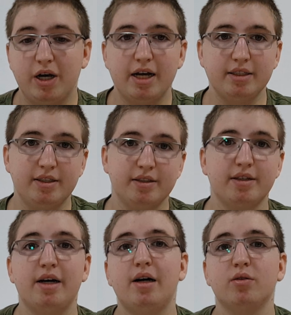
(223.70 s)
price is
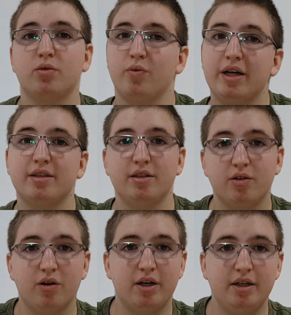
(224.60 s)
around
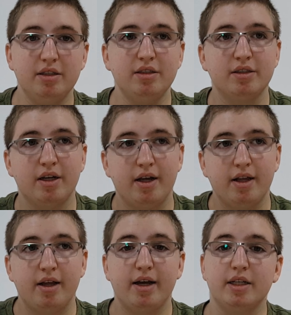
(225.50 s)
$20.
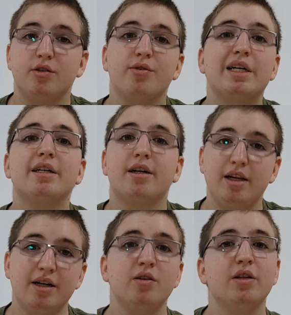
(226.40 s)
And you can
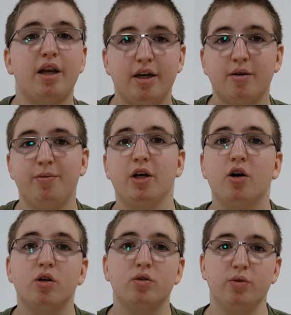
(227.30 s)
click on the link
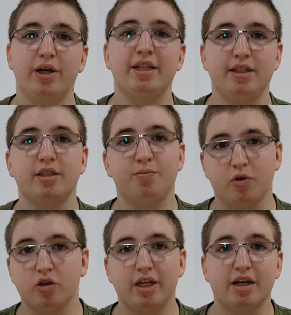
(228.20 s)
below to get this
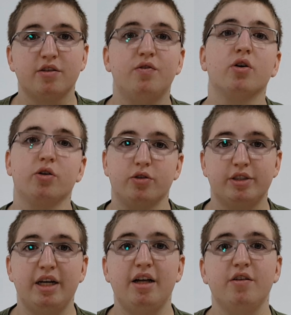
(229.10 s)
product for
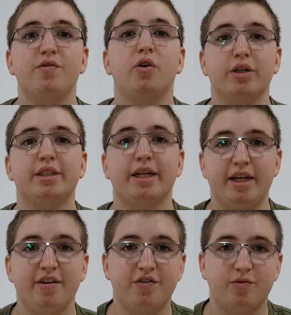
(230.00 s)
yourself or as a
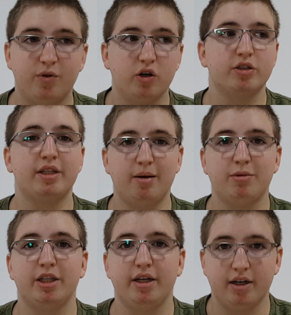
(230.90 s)
gift for
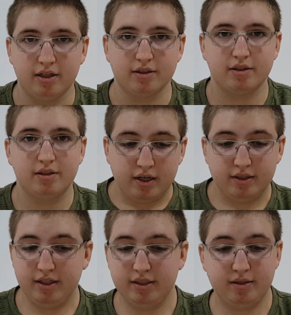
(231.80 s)
somebody else.
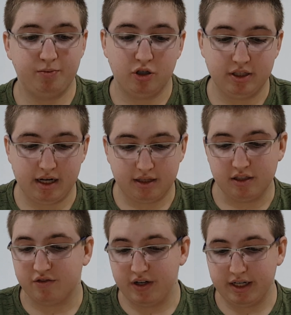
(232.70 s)
This product
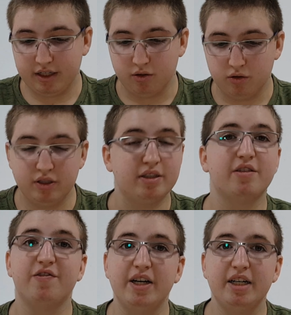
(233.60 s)
is very good, it's
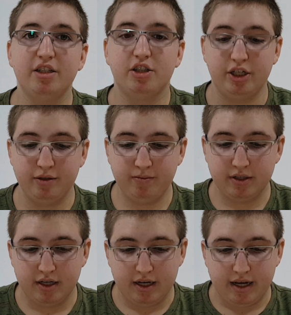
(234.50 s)
very cheap,
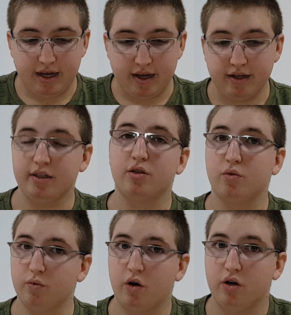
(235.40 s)
it's
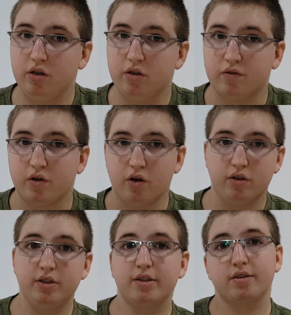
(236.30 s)
work of
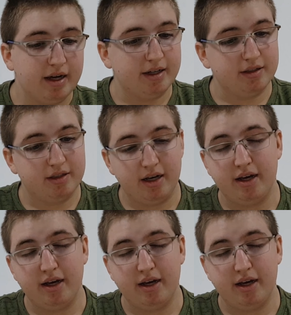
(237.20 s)
course, and